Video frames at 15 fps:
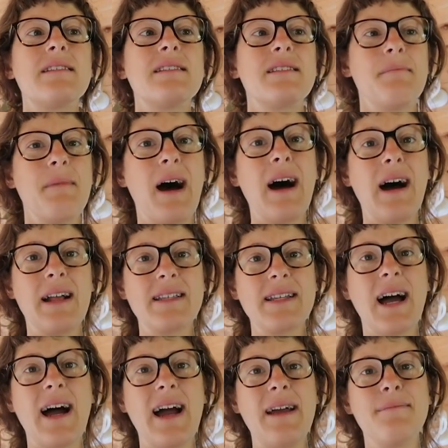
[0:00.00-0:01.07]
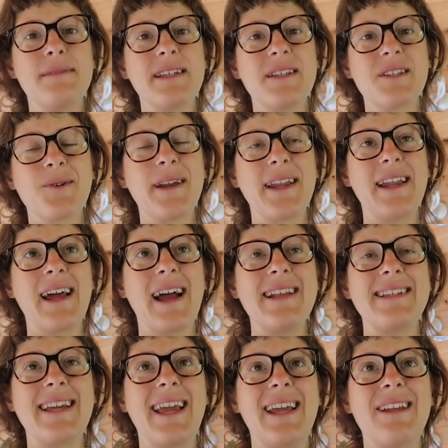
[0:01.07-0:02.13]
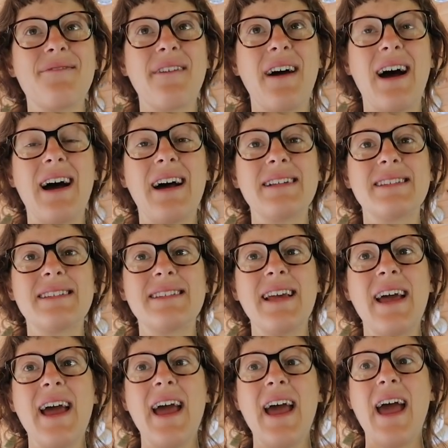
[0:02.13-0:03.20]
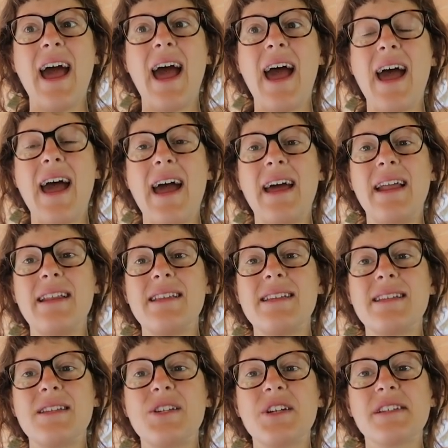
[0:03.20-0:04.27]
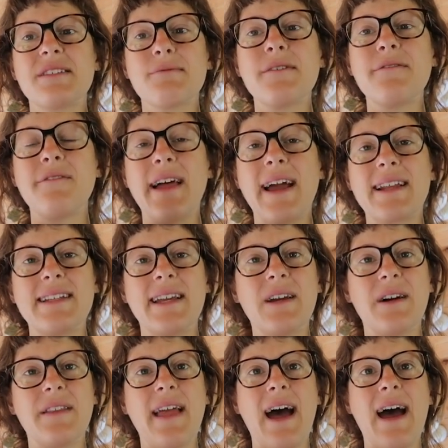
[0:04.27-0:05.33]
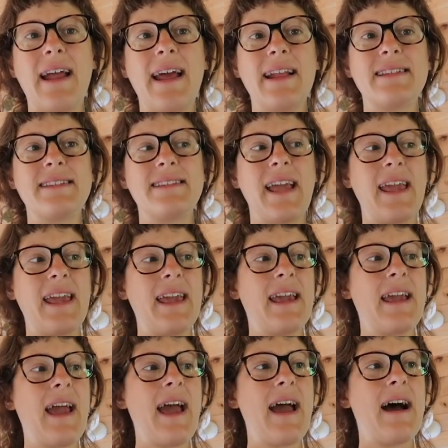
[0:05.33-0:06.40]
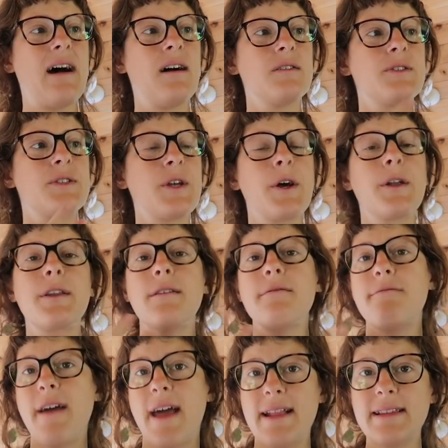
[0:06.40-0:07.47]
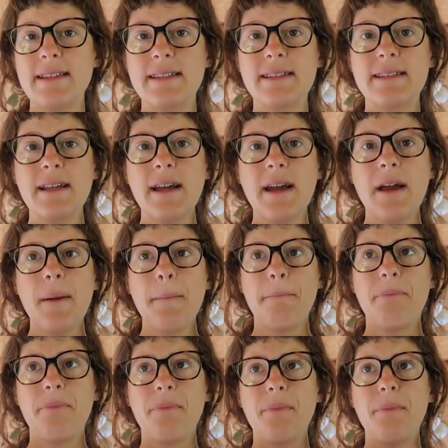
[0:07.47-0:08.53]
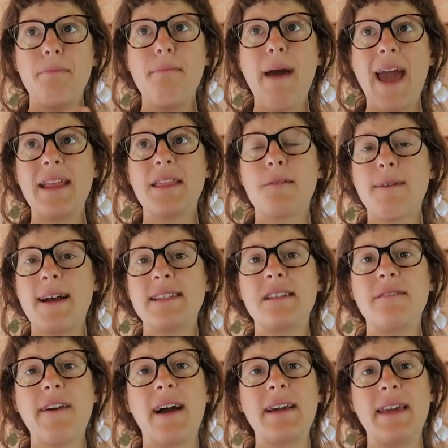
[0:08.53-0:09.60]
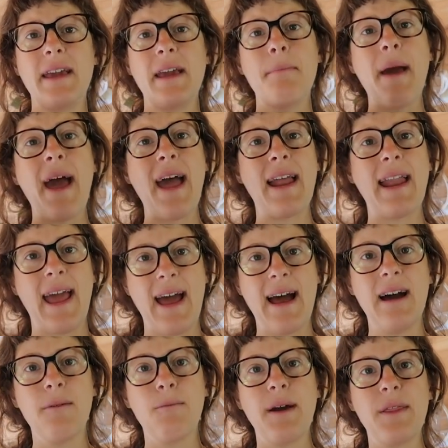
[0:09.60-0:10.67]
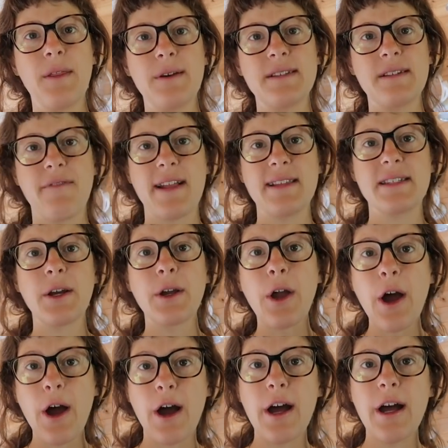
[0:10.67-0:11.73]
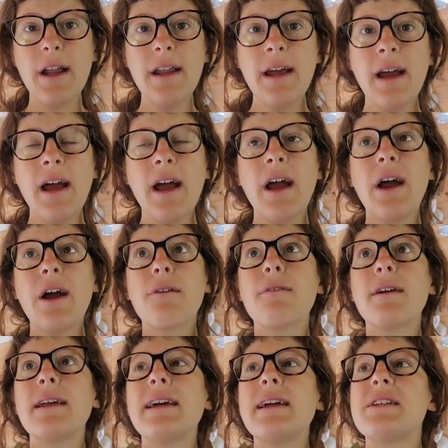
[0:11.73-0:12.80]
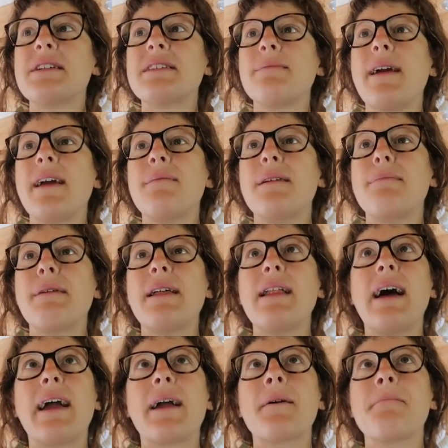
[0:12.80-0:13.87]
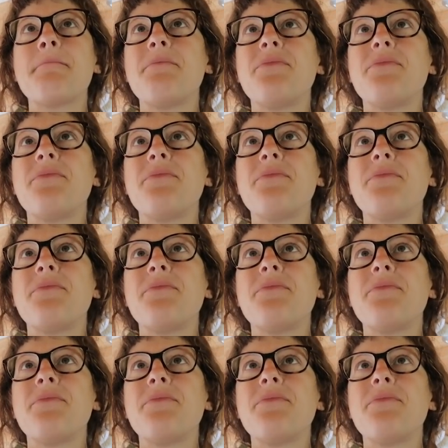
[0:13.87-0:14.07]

some hard times in 2019 for us and just reflecting on that and seeing how certain events made the rest of our year pan out when those events occurred really just made me be like